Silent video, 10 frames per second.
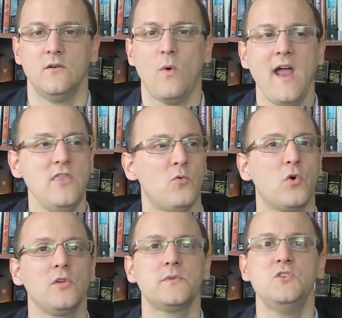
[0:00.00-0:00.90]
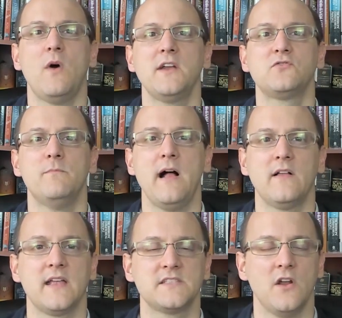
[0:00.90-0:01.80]
Why in the world would you want to rebel
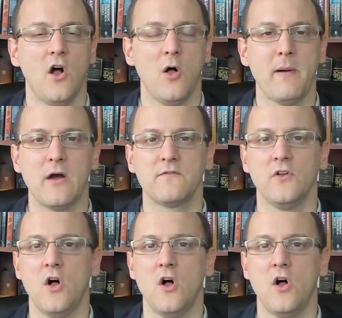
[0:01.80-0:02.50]
against an all powerful,